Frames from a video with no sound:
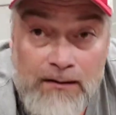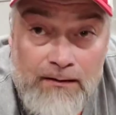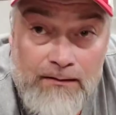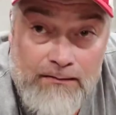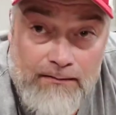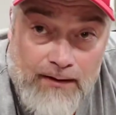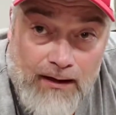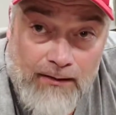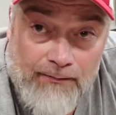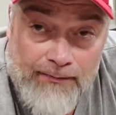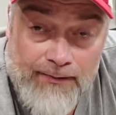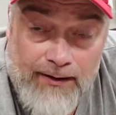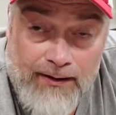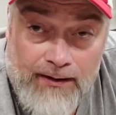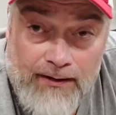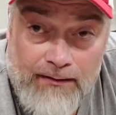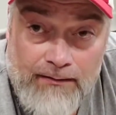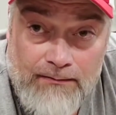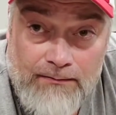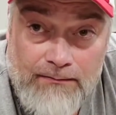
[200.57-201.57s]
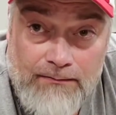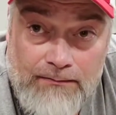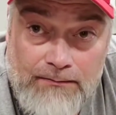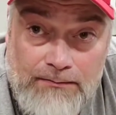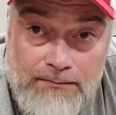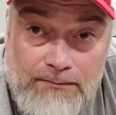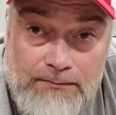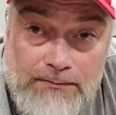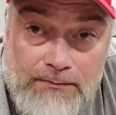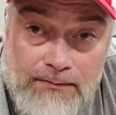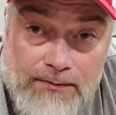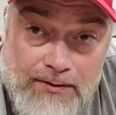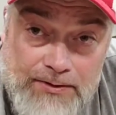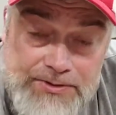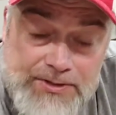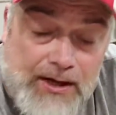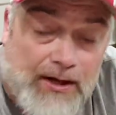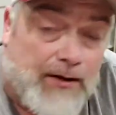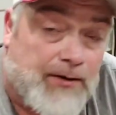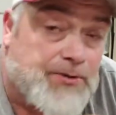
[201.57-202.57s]
That way, there's
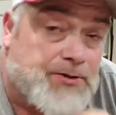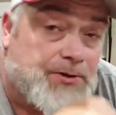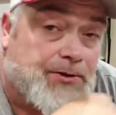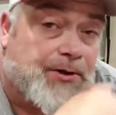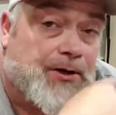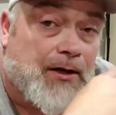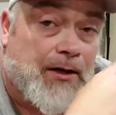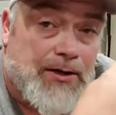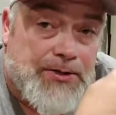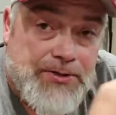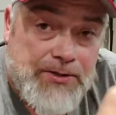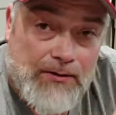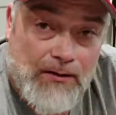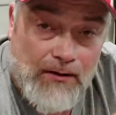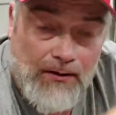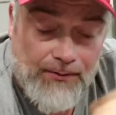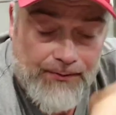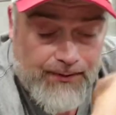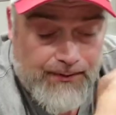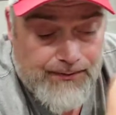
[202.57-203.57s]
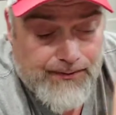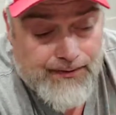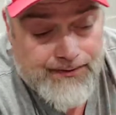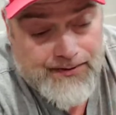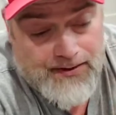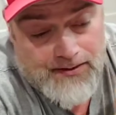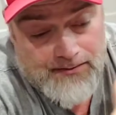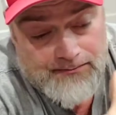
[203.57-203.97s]
air circulation all the way around